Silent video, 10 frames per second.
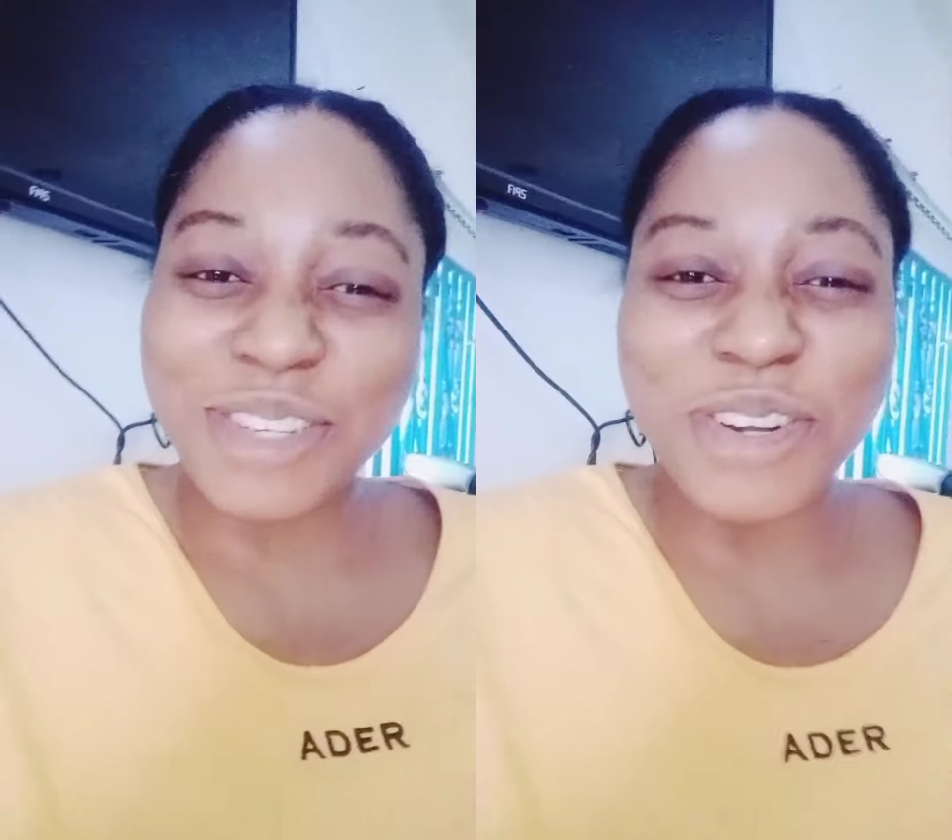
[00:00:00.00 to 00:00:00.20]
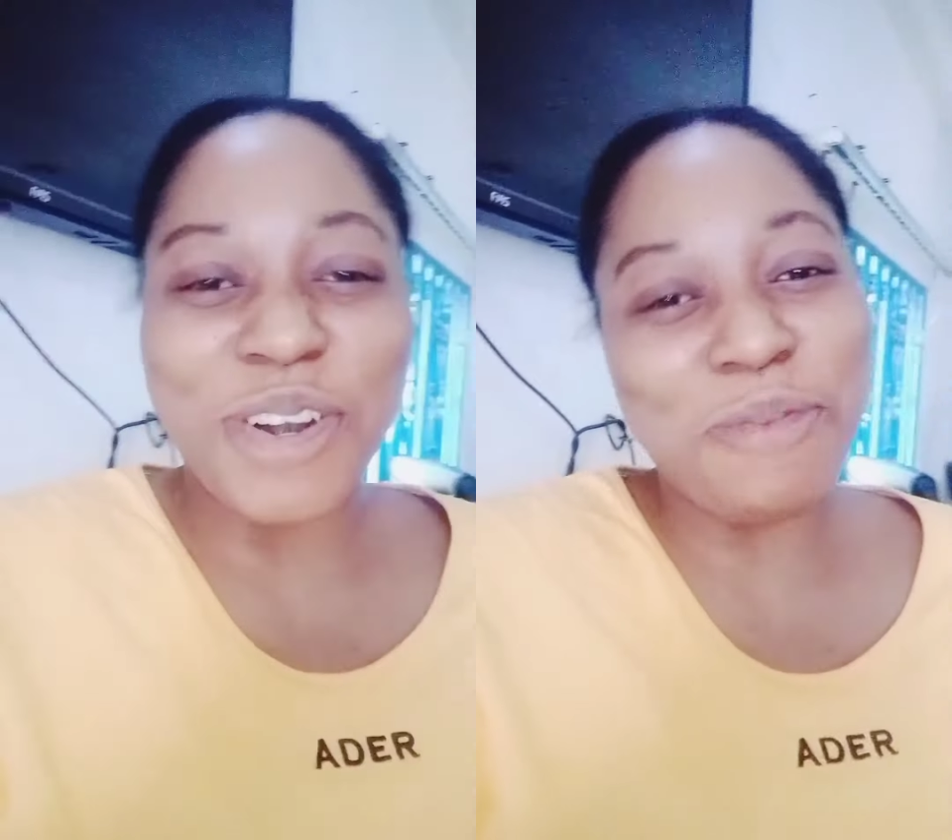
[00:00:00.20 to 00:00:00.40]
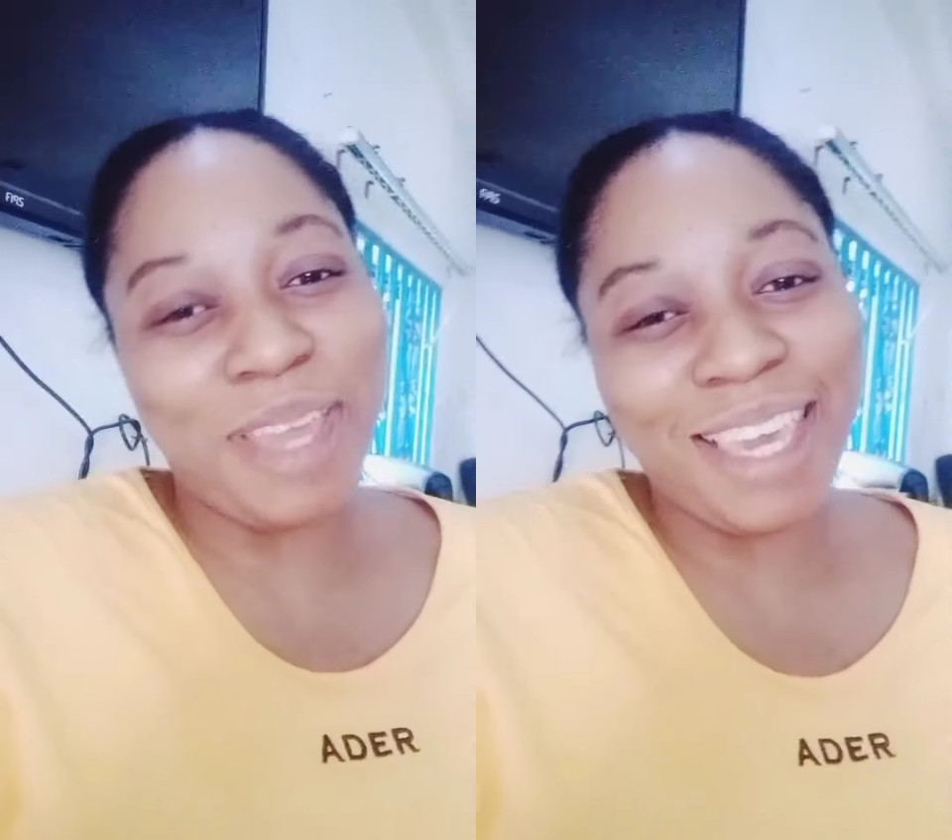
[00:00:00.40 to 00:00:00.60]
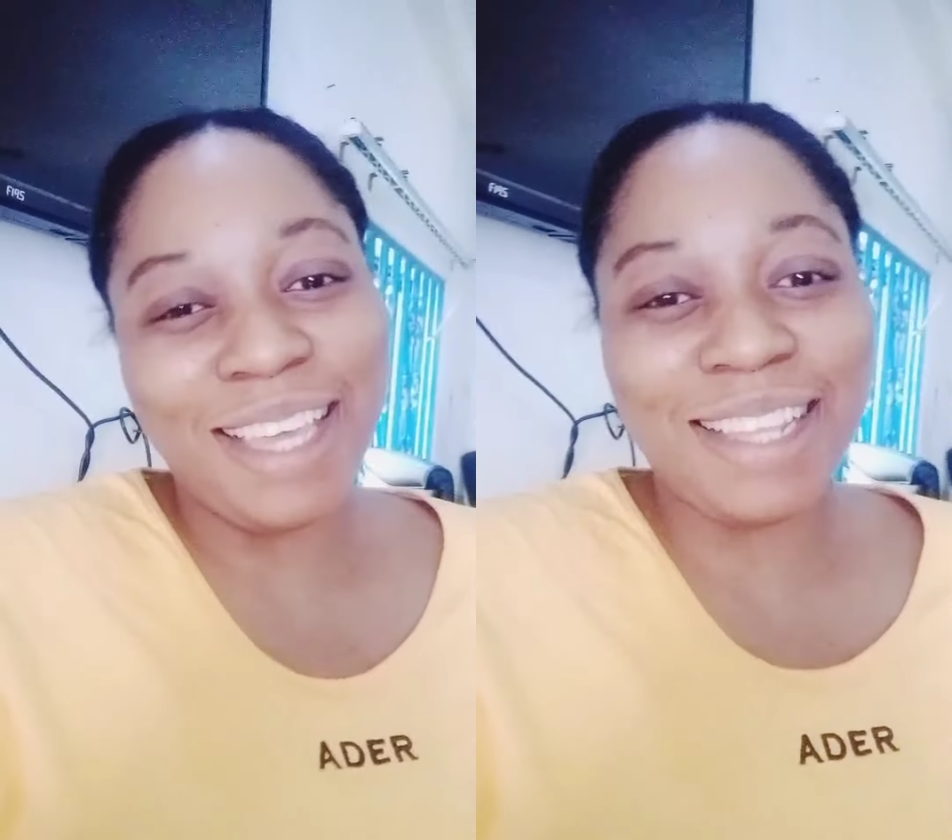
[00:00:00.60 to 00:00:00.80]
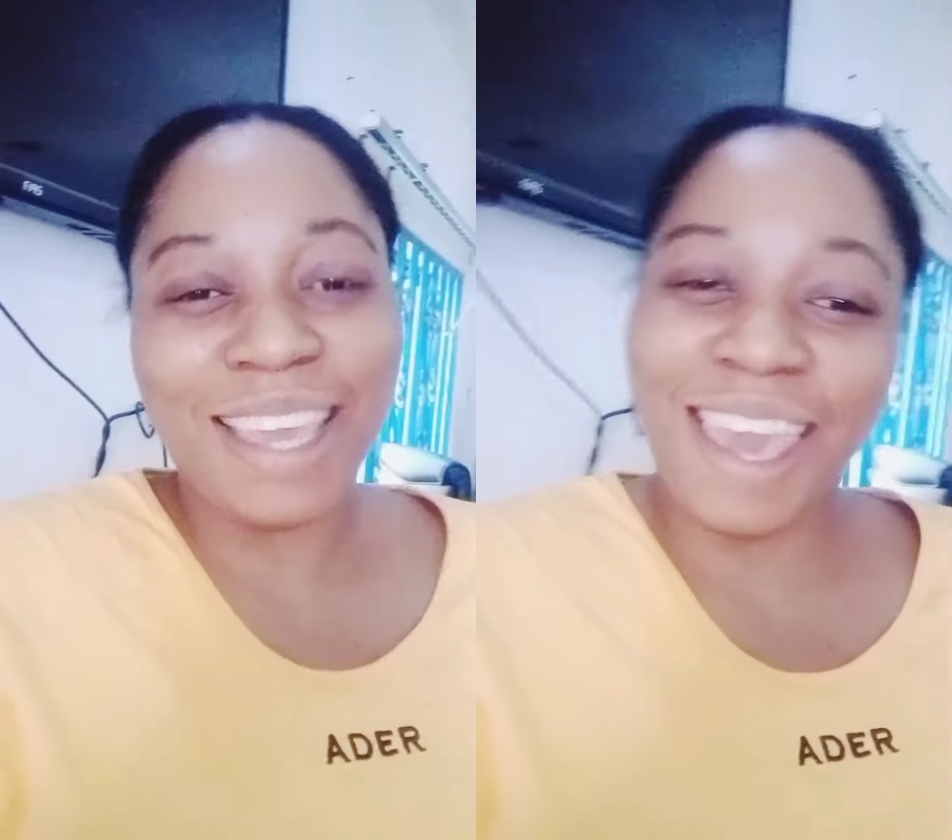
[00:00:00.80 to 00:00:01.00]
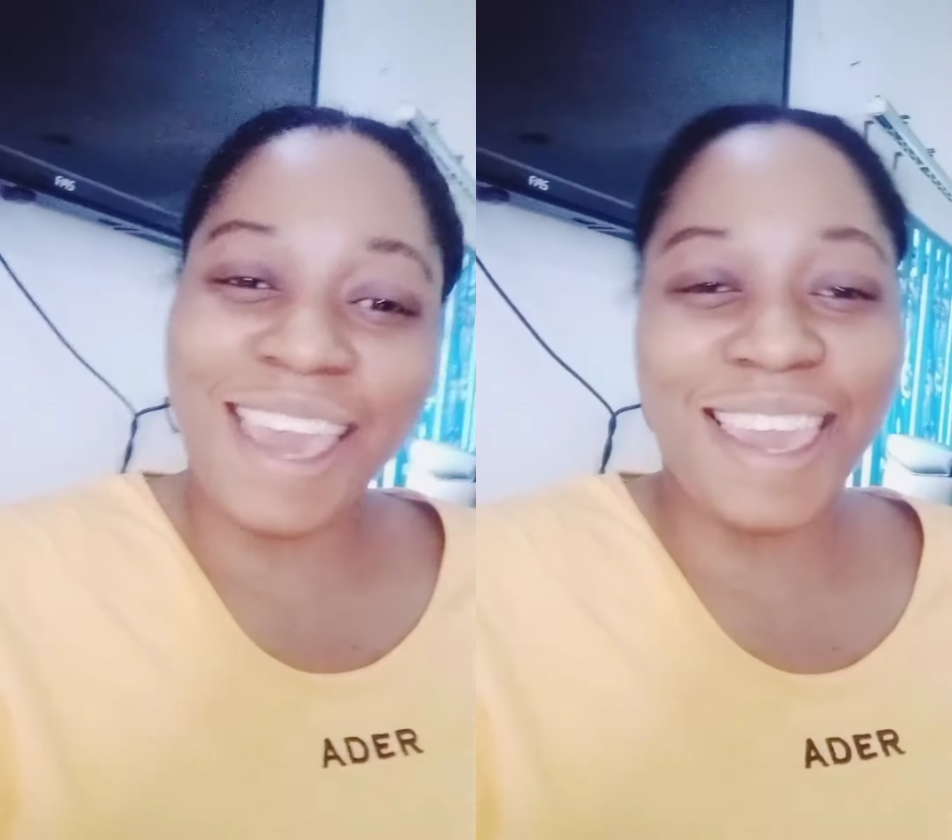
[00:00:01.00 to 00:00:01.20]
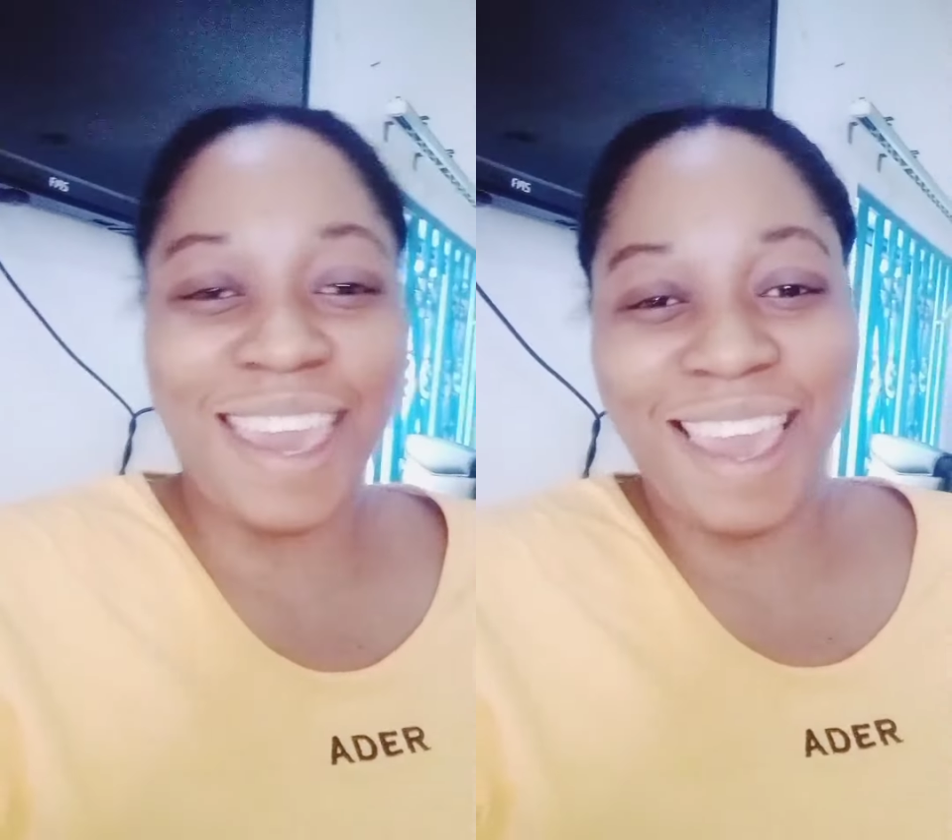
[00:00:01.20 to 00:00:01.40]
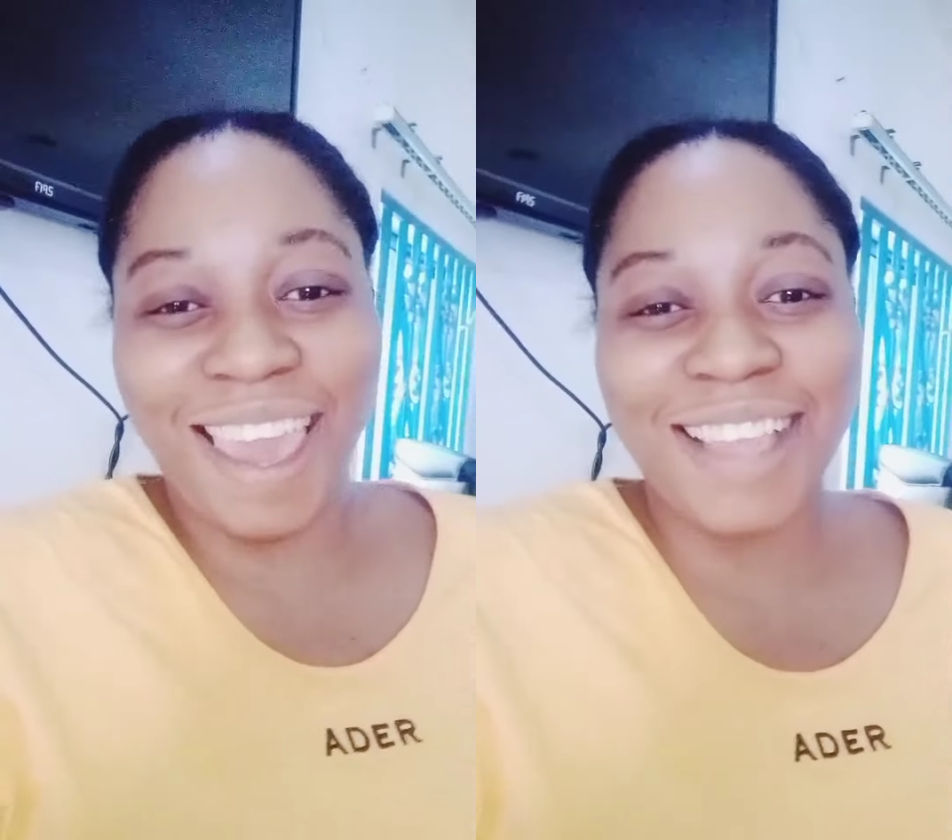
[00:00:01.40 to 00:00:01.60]
your girl Becky Healy,
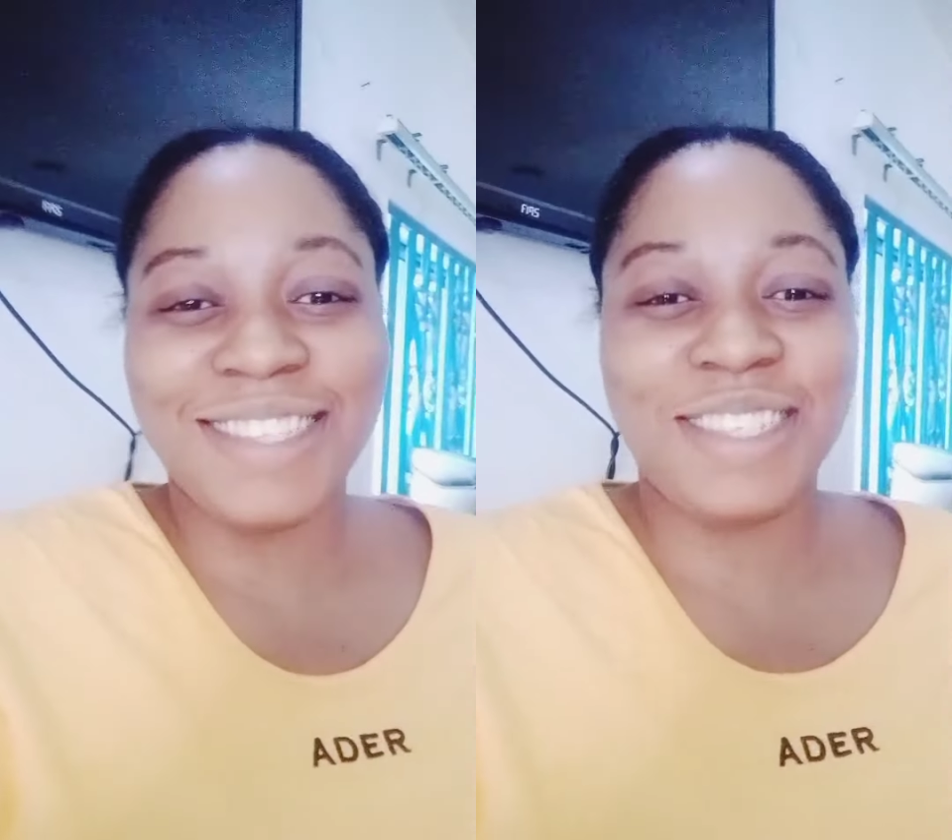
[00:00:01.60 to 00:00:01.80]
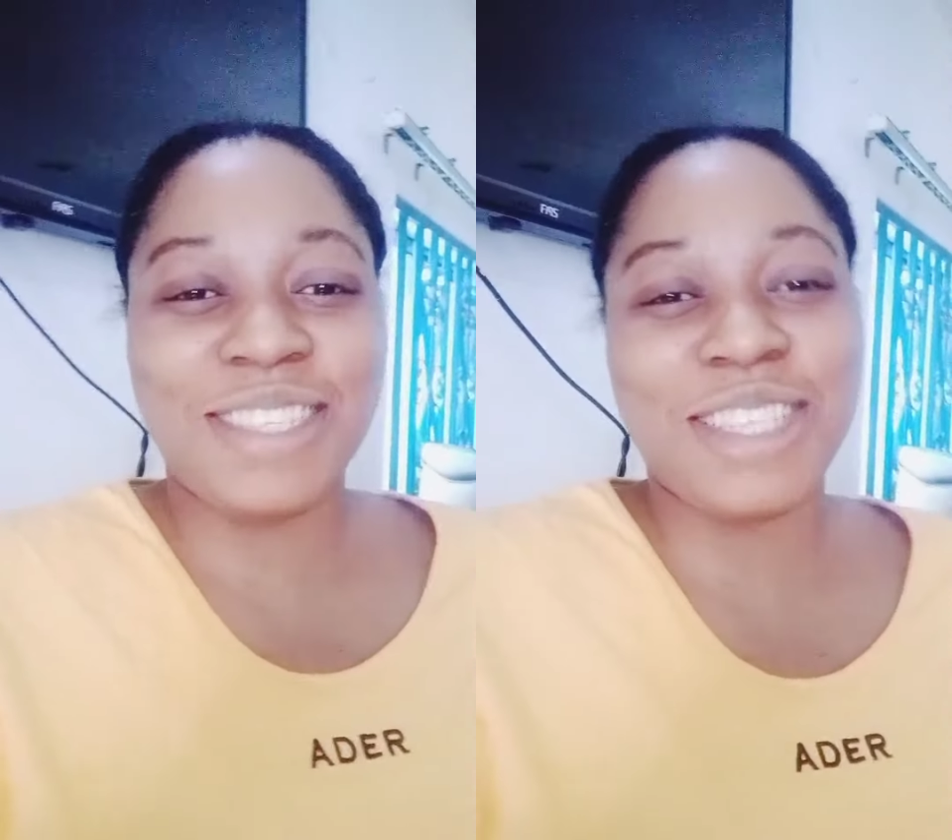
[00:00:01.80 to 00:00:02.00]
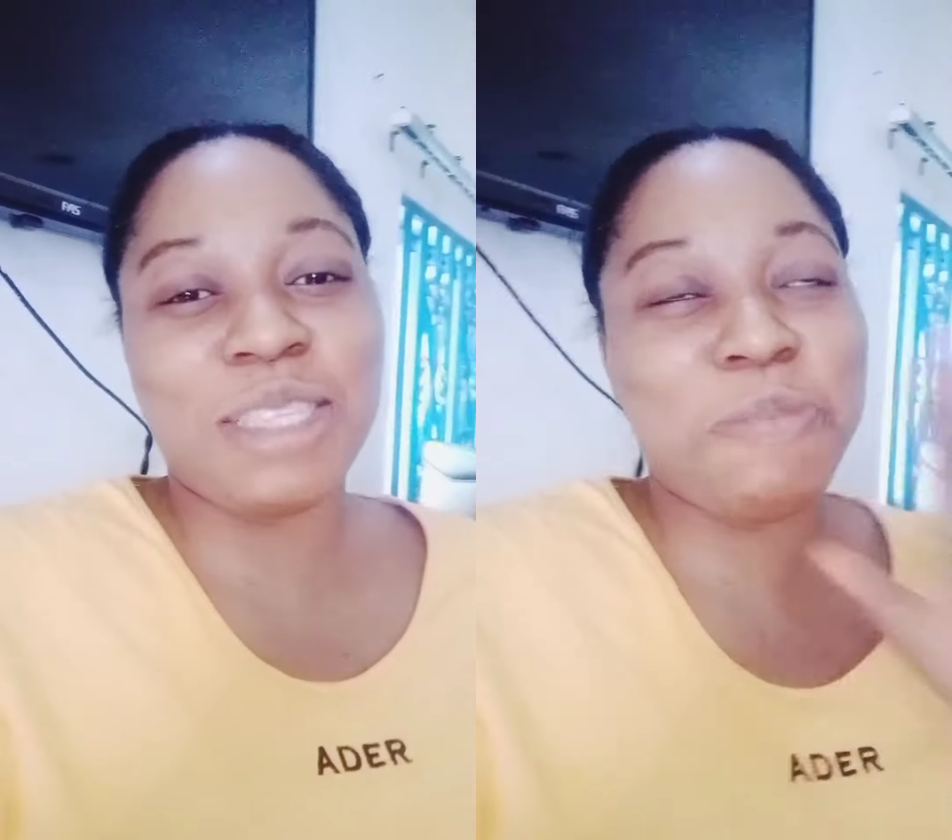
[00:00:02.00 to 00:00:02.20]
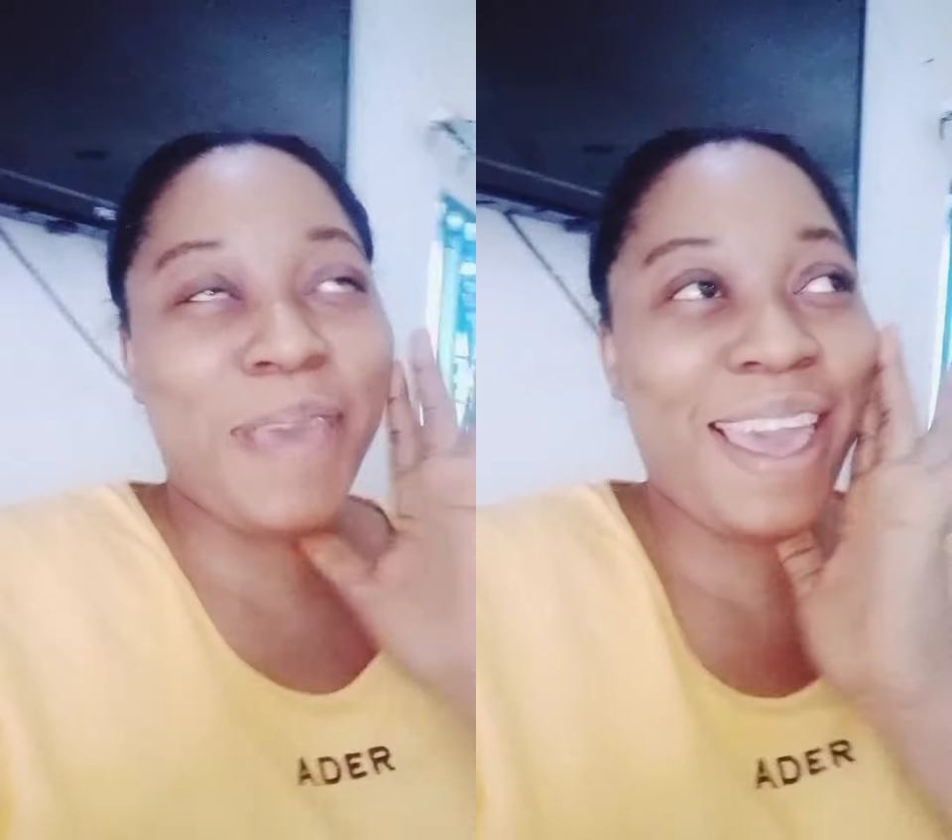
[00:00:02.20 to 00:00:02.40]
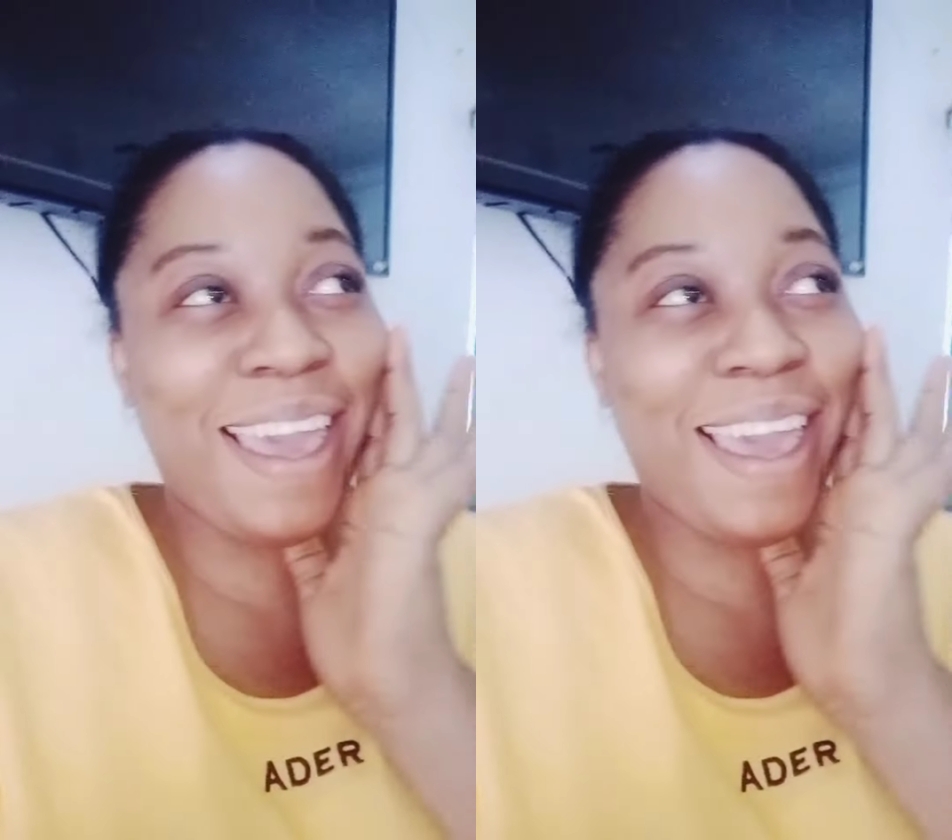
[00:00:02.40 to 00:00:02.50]
aka Jesus